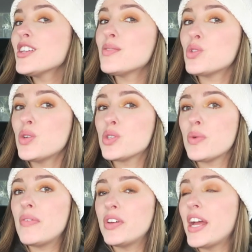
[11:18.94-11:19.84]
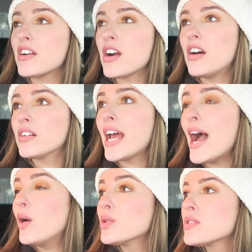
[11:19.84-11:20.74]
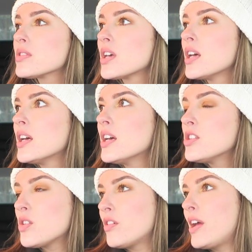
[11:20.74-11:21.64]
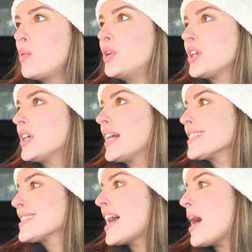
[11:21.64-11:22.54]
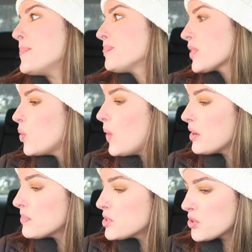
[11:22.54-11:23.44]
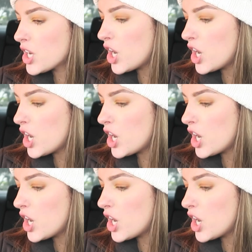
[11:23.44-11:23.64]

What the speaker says: awesome too is we have a lighter colored house, so the light will look good against that. Welcome to the